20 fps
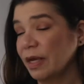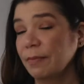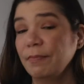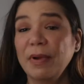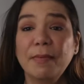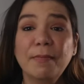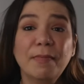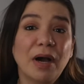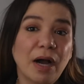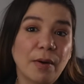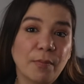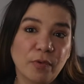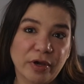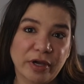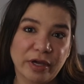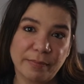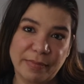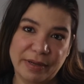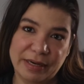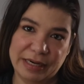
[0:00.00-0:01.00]
My mom
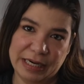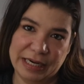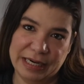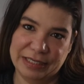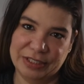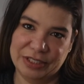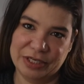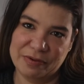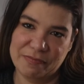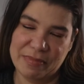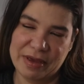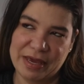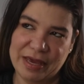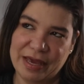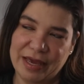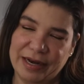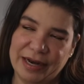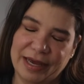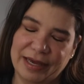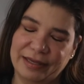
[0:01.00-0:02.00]
recommended it to me,
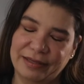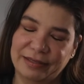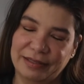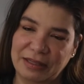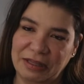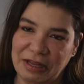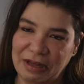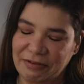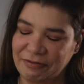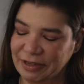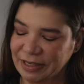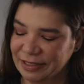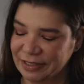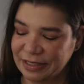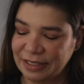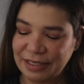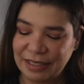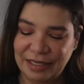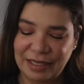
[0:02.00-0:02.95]
and I love it.